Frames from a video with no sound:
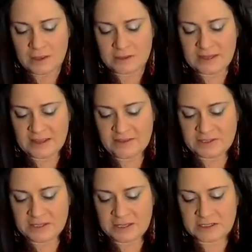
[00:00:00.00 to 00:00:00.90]
Dave
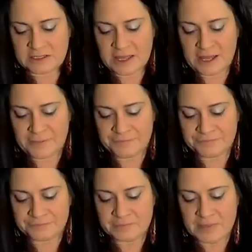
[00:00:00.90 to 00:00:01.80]
says,
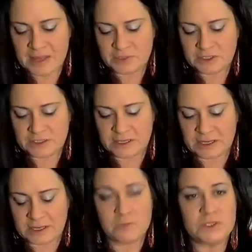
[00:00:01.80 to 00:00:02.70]

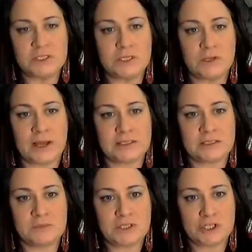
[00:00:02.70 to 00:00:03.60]
MGC, you guys,
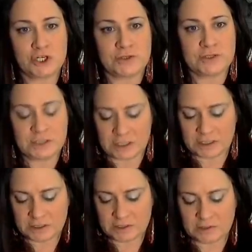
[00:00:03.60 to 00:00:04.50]
is Mystic Girl in the City,
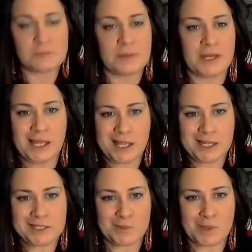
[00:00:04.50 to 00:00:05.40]
so it's my
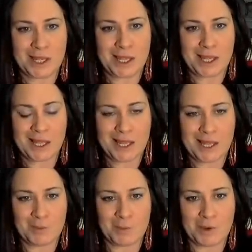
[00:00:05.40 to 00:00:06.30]

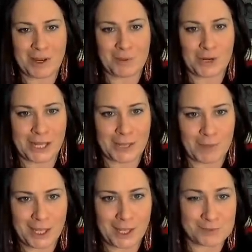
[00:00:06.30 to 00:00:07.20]
rapper name,
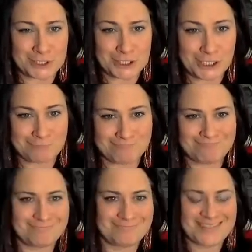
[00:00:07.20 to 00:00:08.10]
MGC.
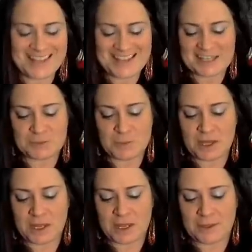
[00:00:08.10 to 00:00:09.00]
It's
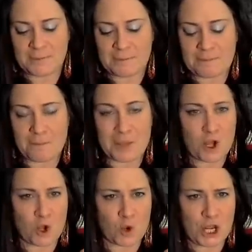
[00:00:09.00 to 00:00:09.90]
my
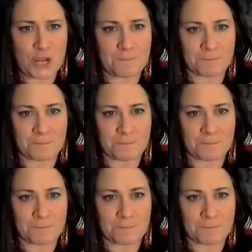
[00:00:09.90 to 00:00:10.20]
code name.